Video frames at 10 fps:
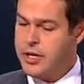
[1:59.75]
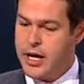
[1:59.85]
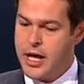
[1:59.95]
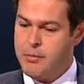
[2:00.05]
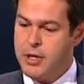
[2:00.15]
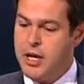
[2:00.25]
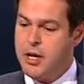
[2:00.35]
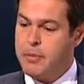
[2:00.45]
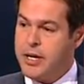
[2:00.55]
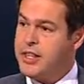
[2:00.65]
Yeah. Um,
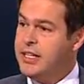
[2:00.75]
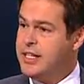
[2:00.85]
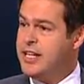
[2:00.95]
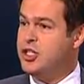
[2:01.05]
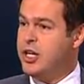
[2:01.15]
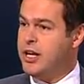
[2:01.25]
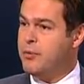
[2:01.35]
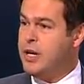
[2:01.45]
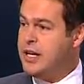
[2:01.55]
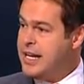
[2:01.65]
but I think this year
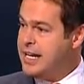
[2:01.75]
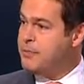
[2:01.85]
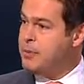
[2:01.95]
we needed